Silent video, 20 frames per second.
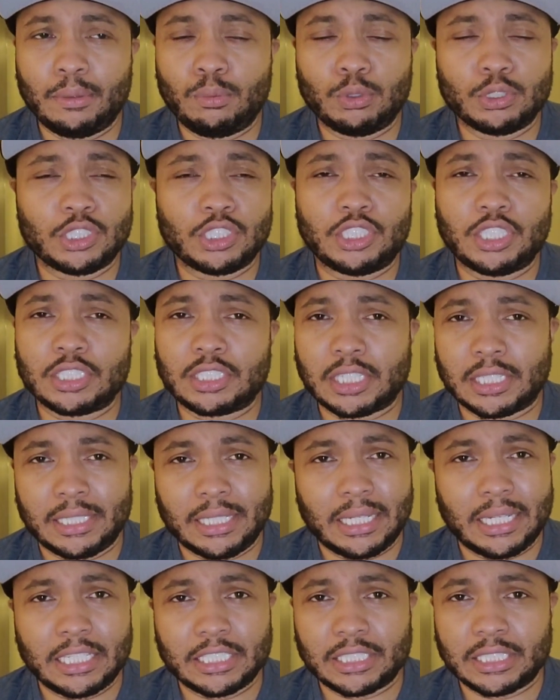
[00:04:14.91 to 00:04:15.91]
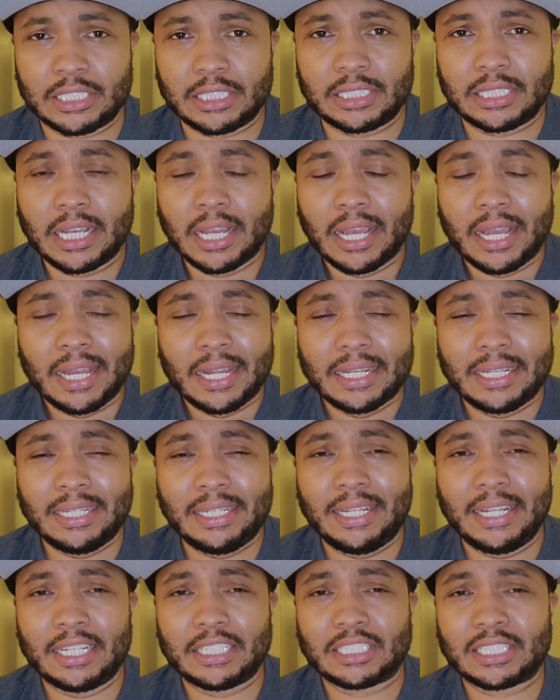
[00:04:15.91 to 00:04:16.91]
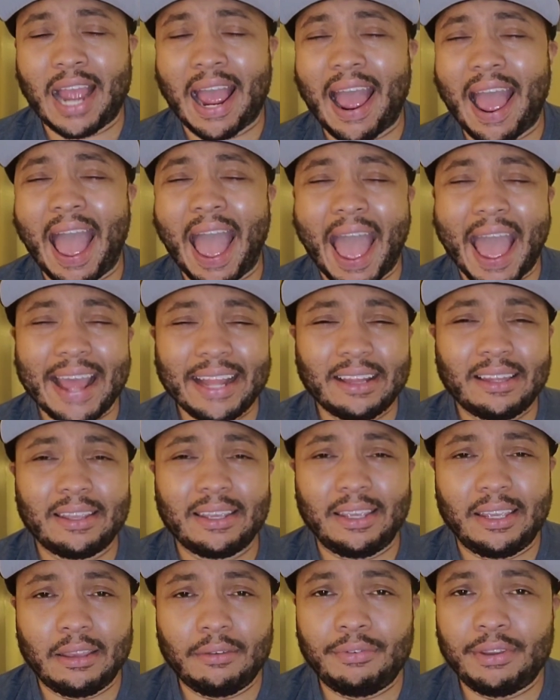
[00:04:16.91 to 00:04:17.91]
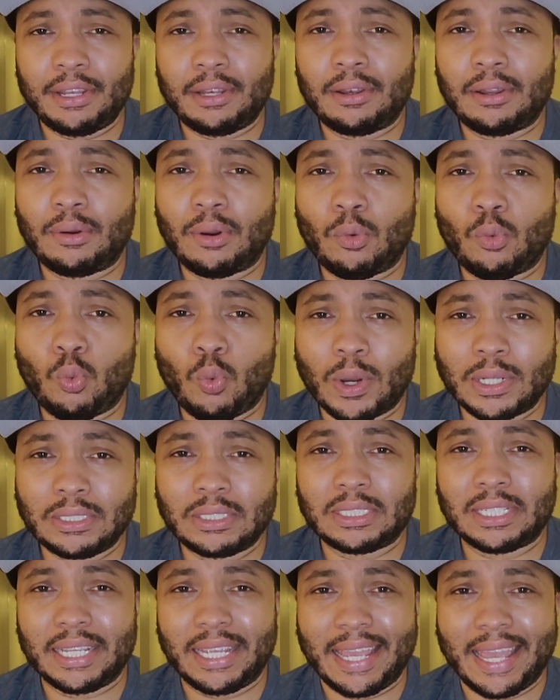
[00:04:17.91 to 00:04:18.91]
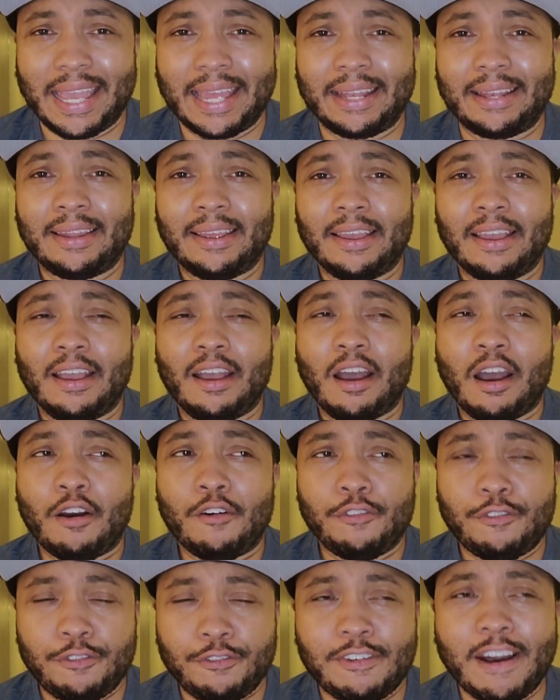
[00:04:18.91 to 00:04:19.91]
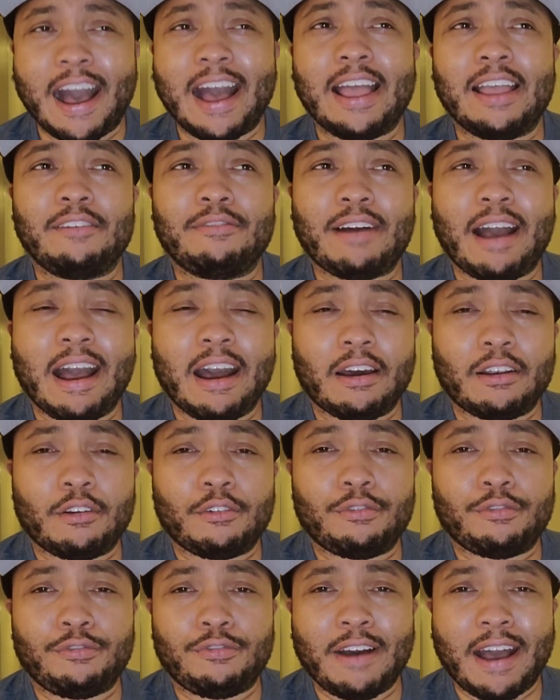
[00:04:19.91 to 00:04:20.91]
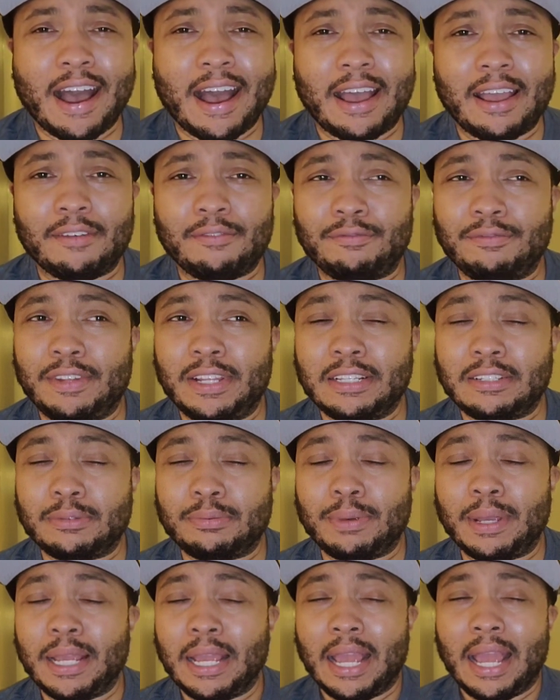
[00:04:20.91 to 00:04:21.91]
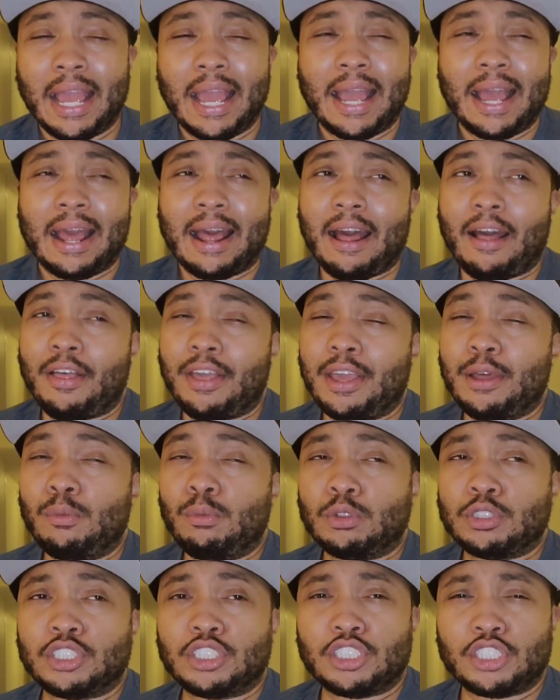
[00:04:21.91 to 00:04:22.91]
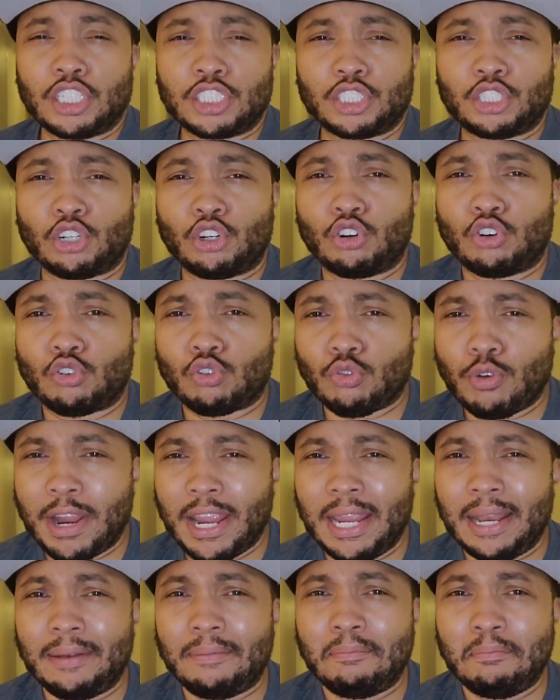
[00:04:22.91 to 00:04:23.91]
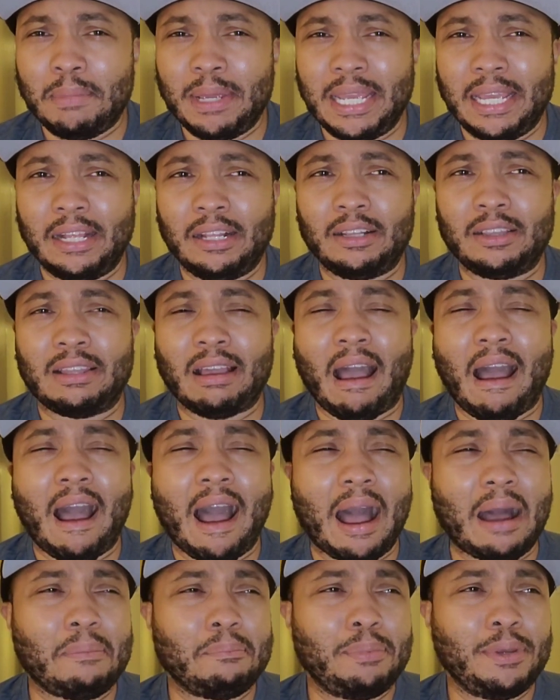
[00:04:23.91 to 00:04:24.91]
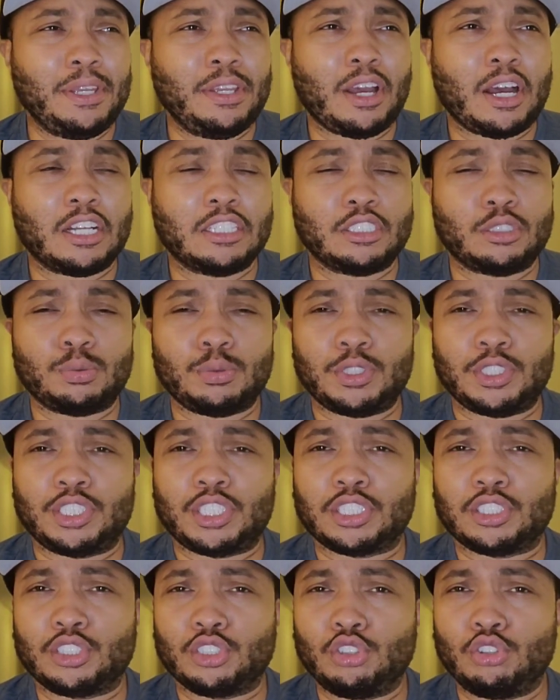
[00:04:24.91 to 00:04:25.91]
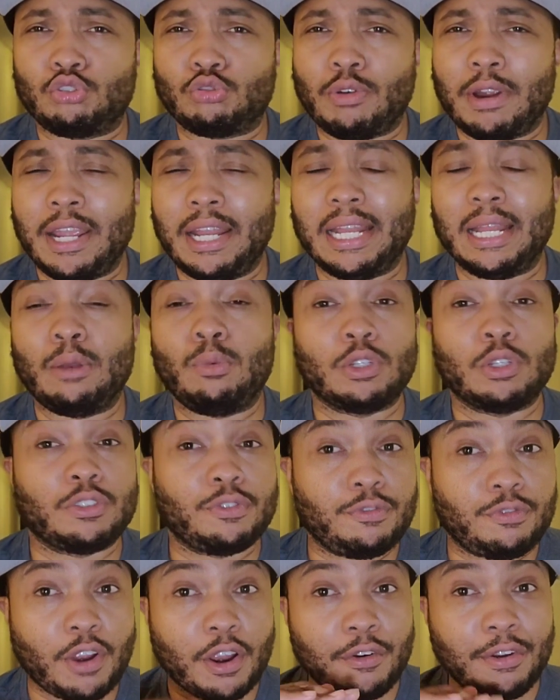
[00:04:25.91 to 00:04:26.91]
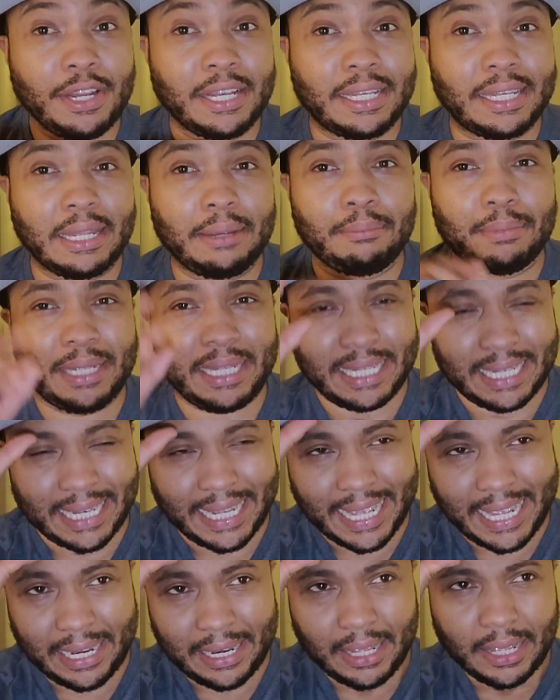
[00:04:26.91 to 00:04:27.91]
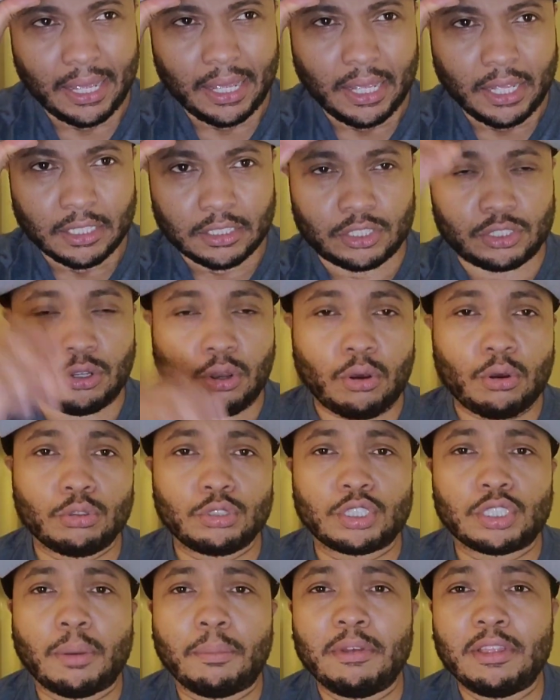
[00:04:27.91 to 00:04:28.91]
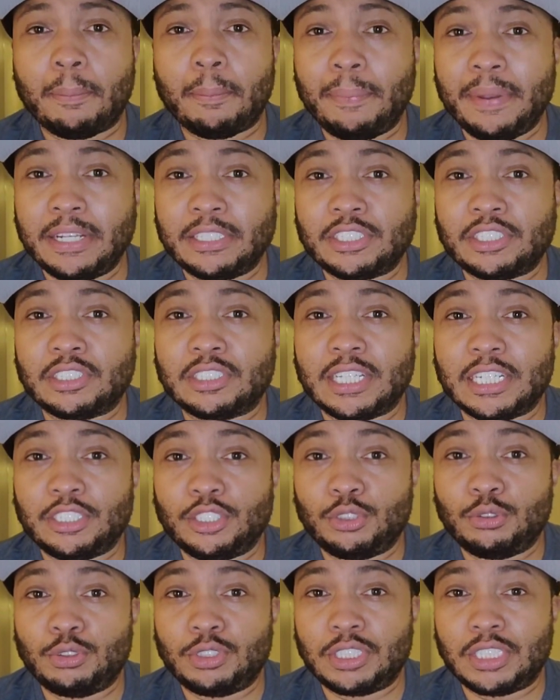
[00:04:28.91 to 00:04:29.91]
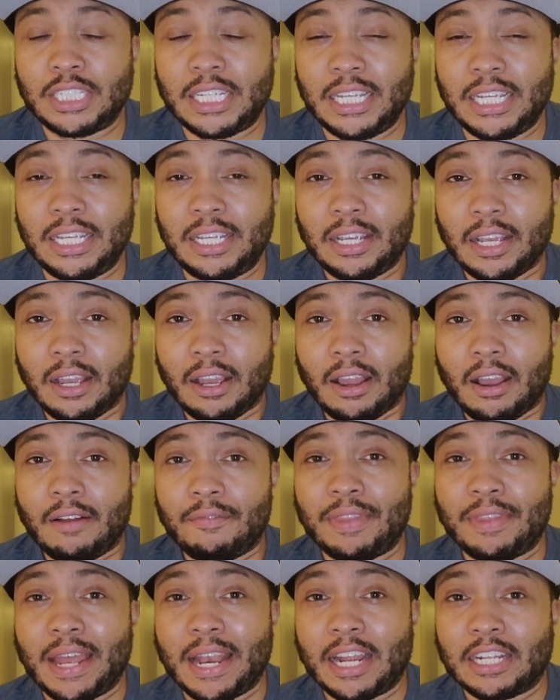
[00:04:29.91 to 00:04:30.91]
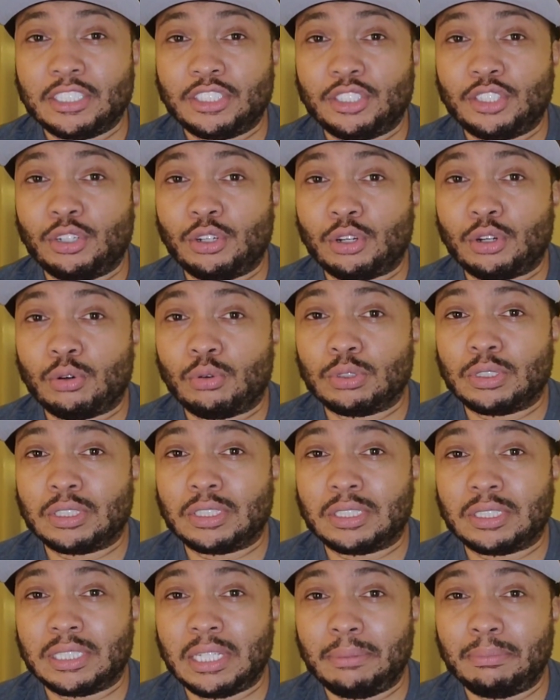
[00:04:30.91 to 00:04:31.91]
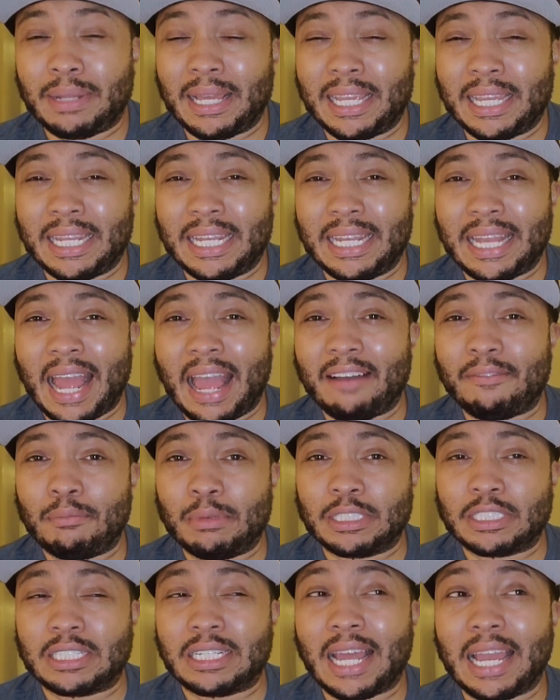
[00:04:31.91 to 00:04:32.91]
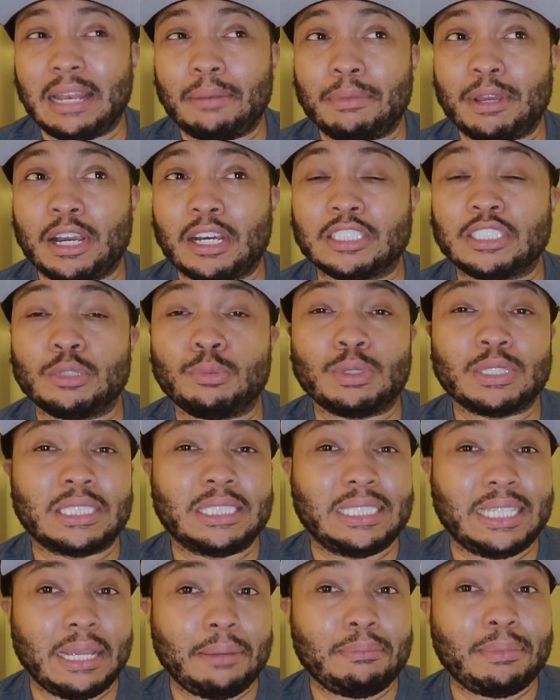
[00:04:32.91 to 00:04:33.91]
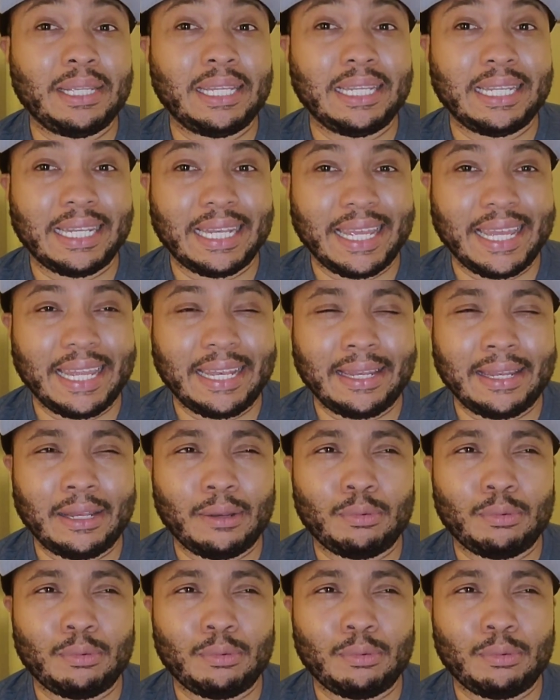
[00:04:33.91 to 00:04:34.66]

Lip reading: It was just a delicious dish. I had to give it, once again, a 5 out of 5. It was such a great meal. The ambiance was just great. It was very dimly lit, so some of the pictures that you see that I took seemed like it didn't have much light because it was dimly lit.